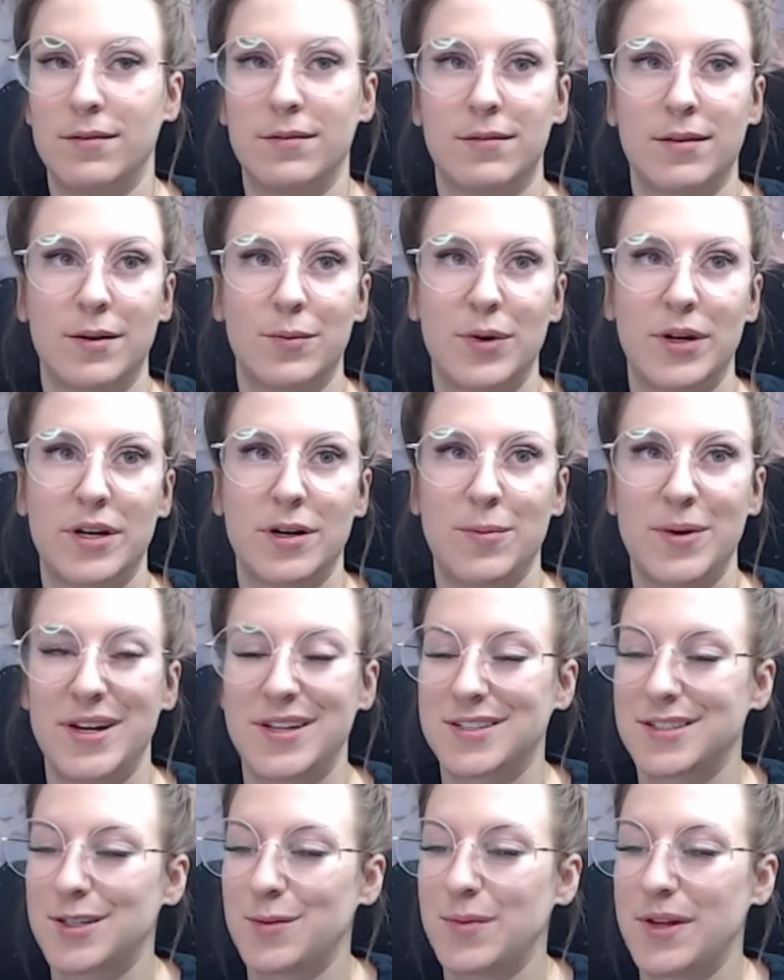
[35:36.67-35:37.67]
And we can
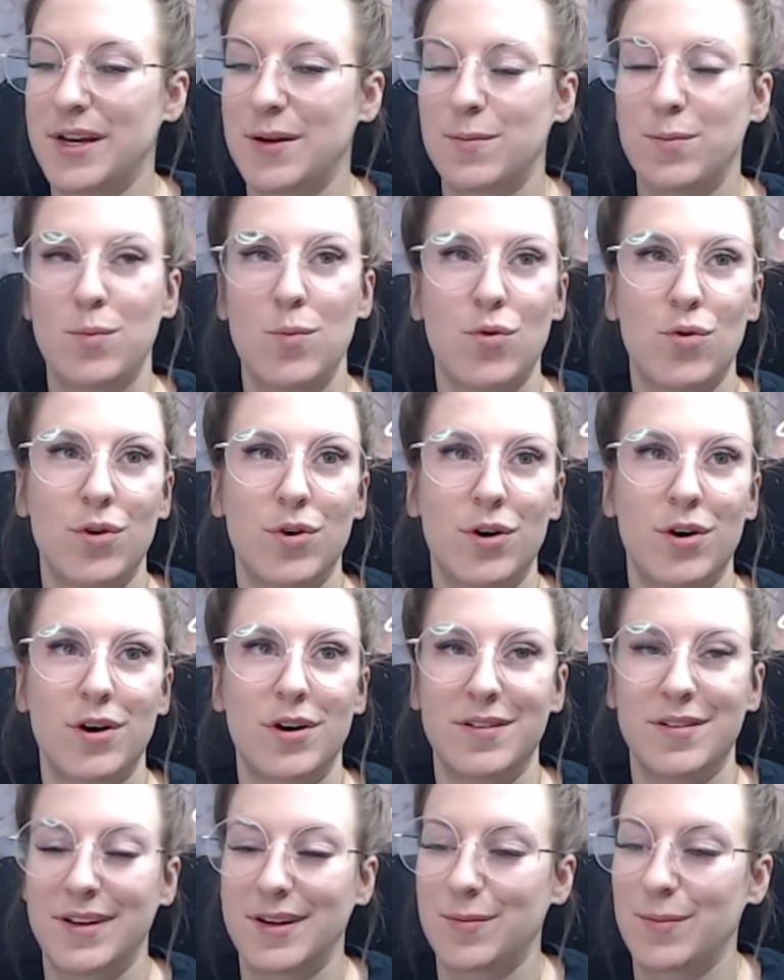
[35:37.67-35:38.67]
make some like
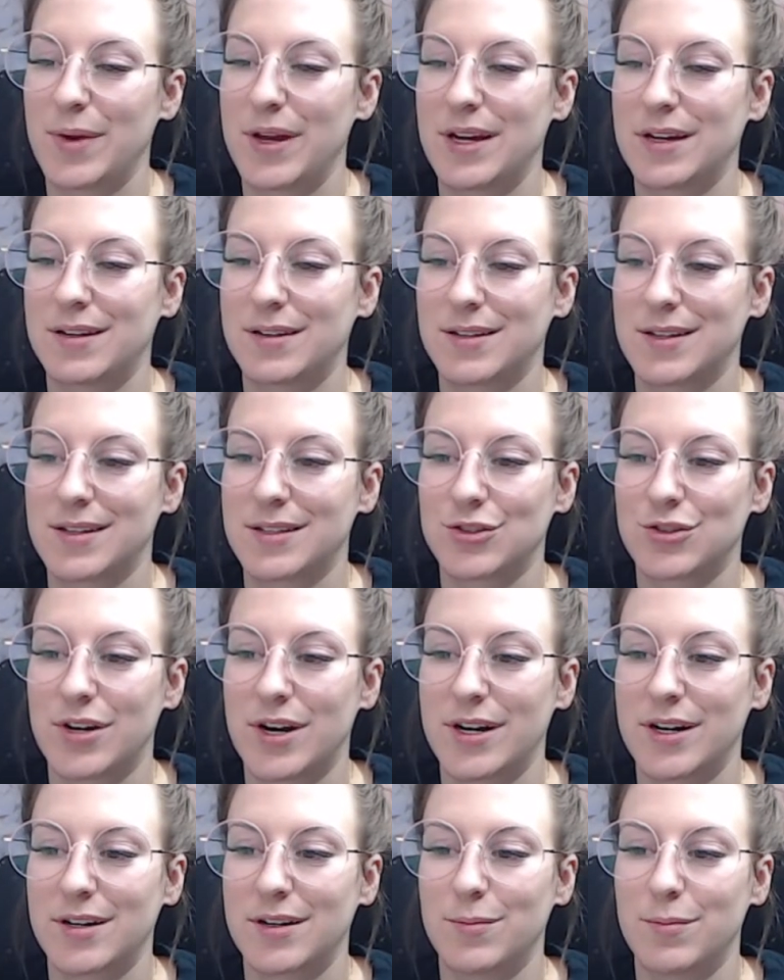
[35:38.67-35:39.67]
more, like make, let's
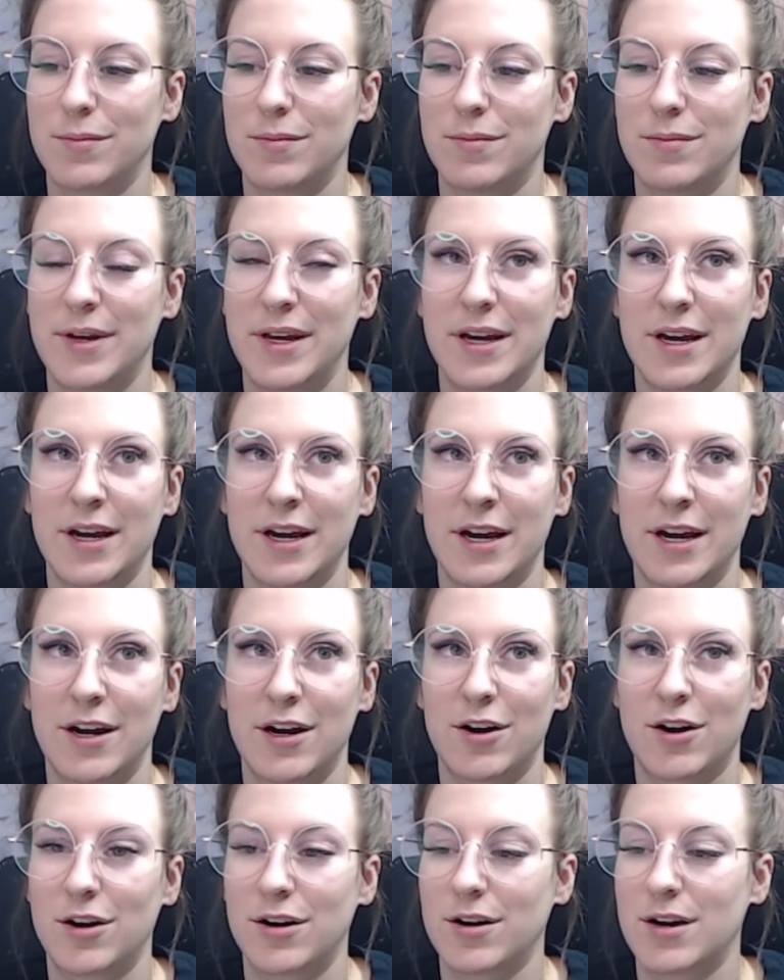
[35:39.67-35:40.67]
try to make a
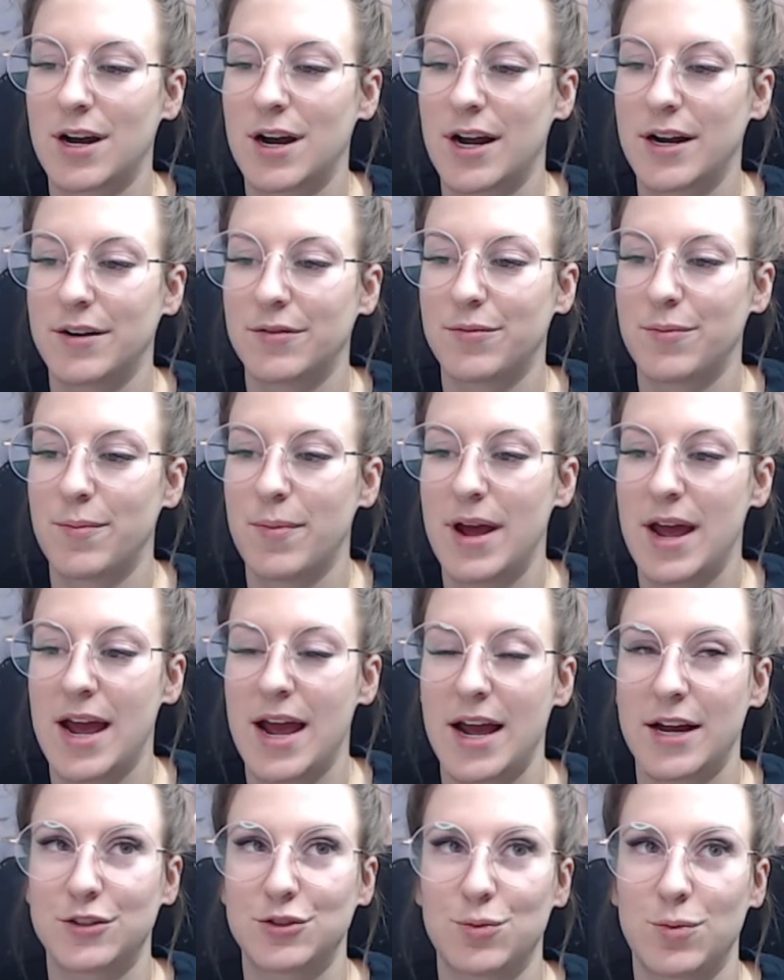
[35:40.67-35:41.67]
hair kind of
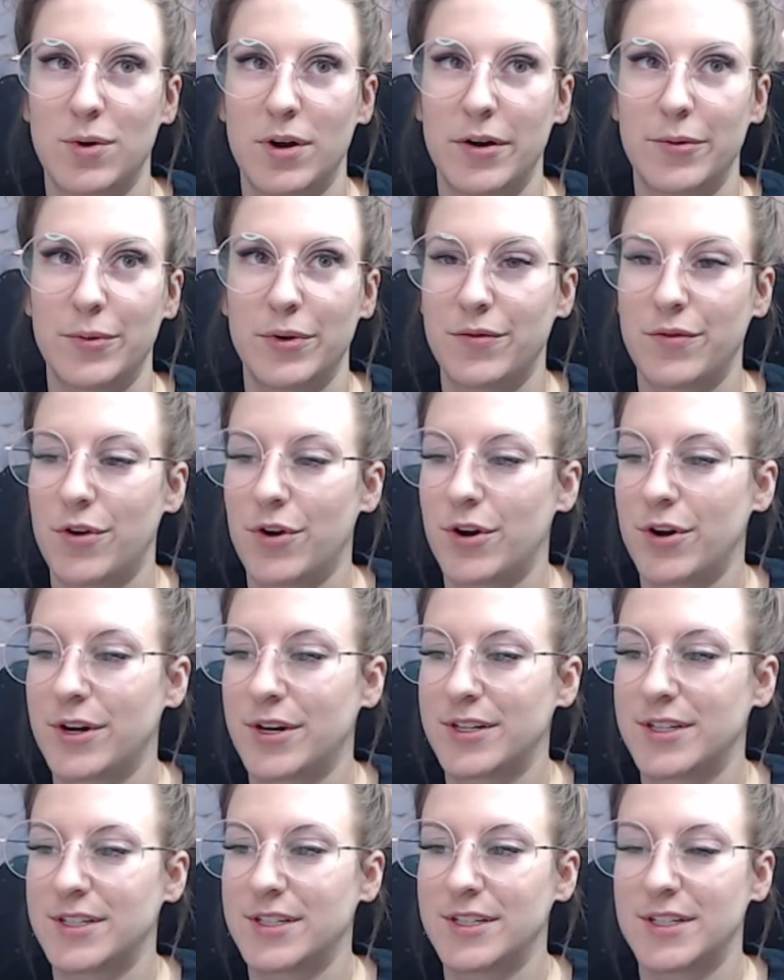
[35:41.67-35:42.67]
match one we've already
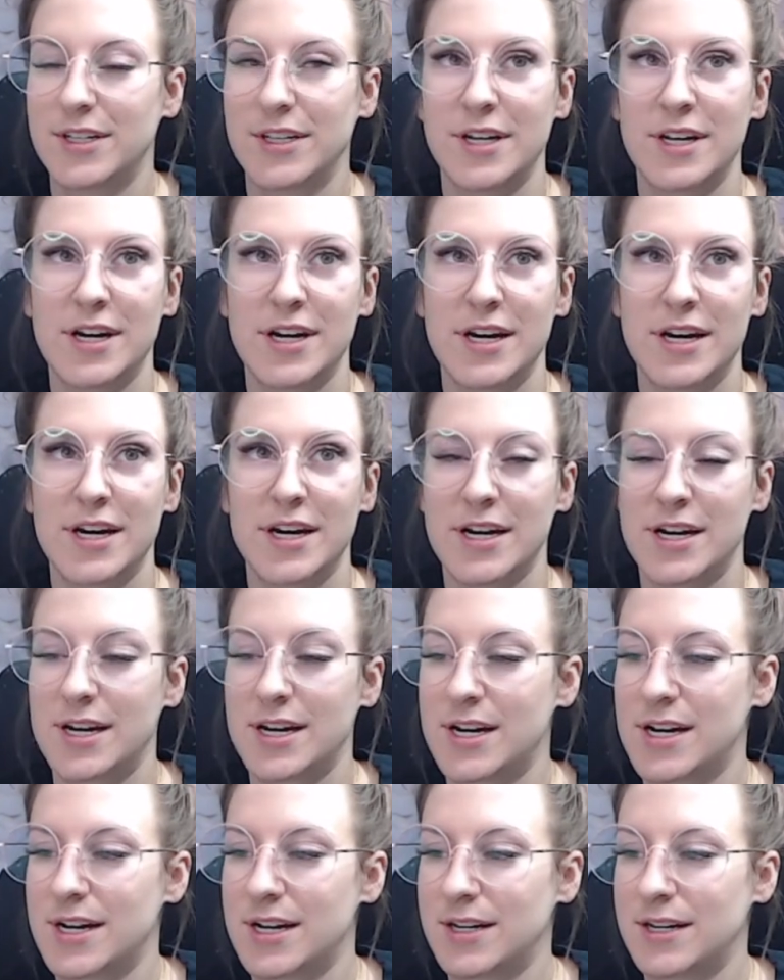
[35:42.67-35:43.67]

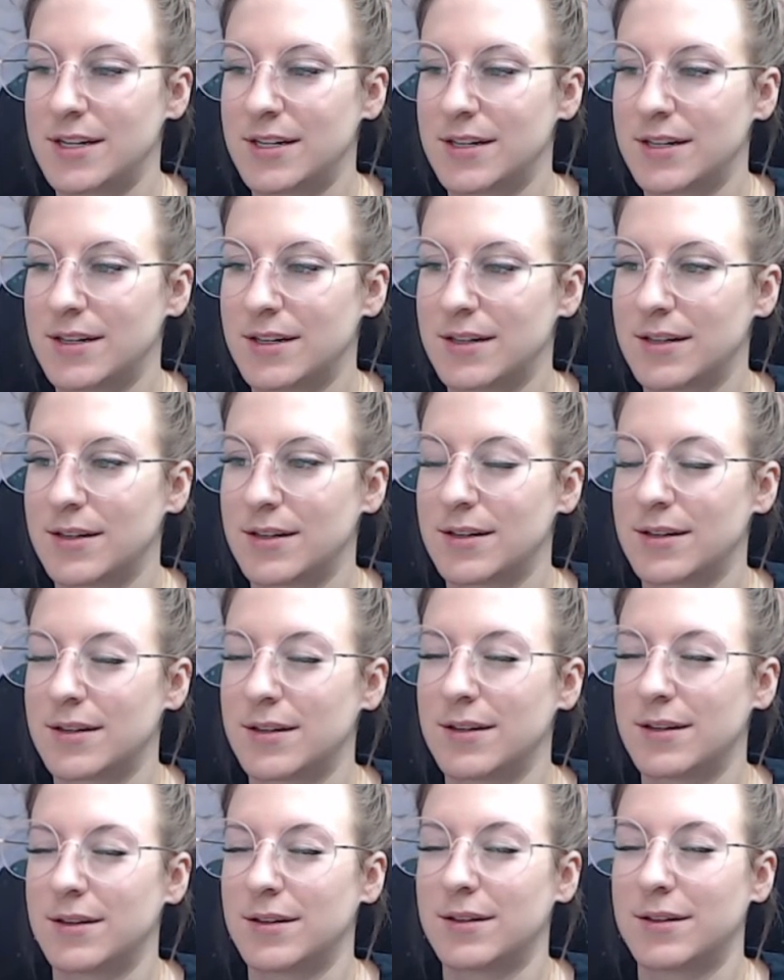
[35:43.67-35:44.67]
did.
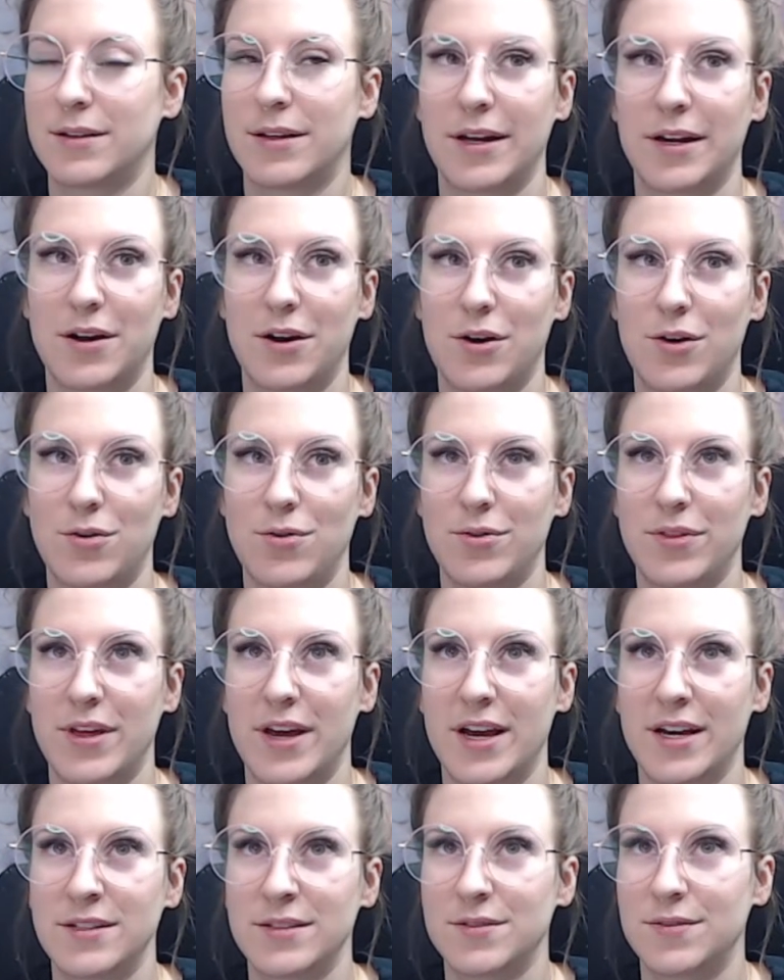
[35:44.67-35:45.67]
Like, oh,
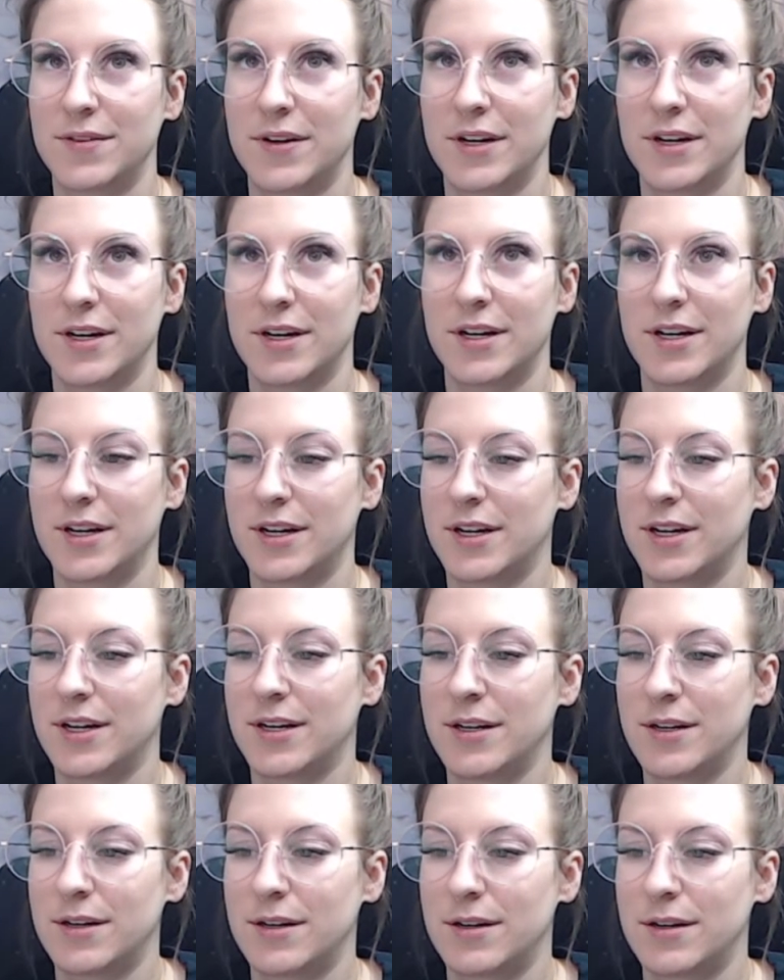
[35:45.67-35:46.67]
that's
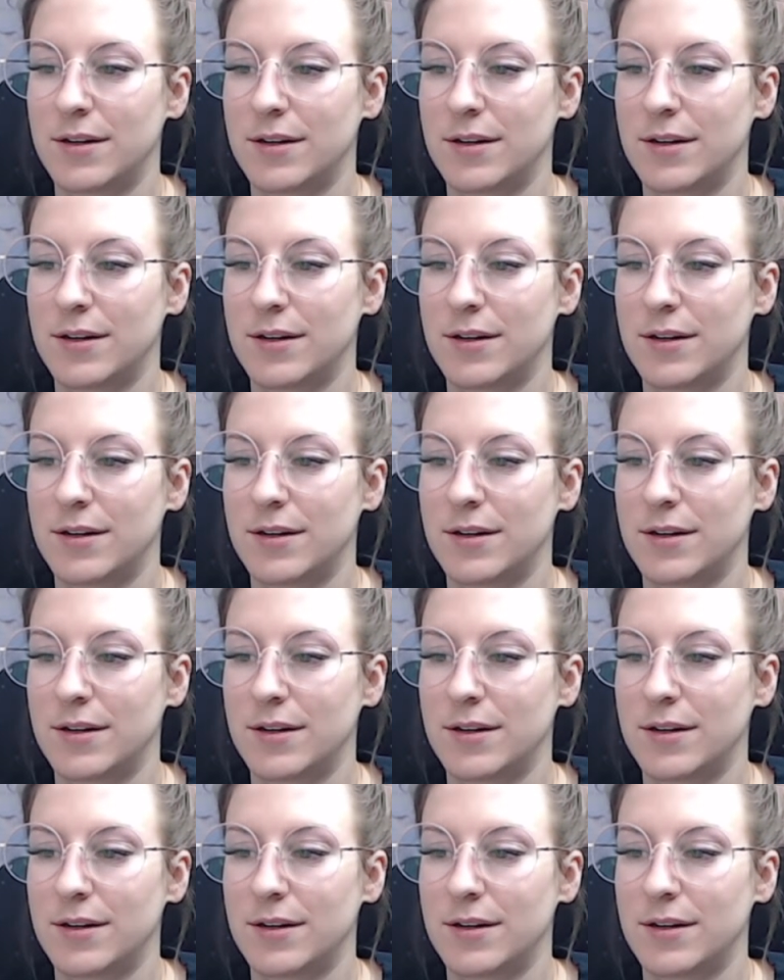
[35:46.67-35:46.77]
fun.